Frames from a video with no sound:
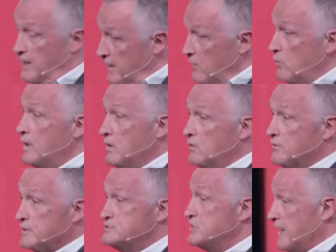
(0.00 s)
and it will,
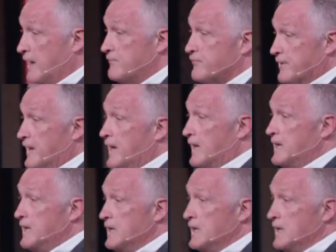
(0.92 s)
because you can't forget,
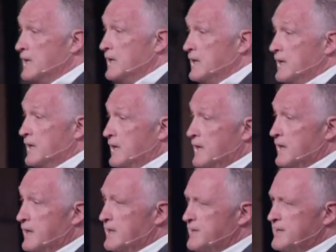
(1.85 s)

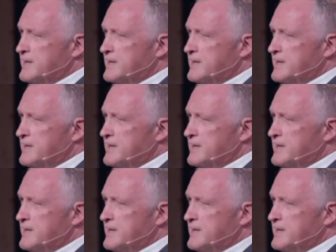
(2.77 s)
it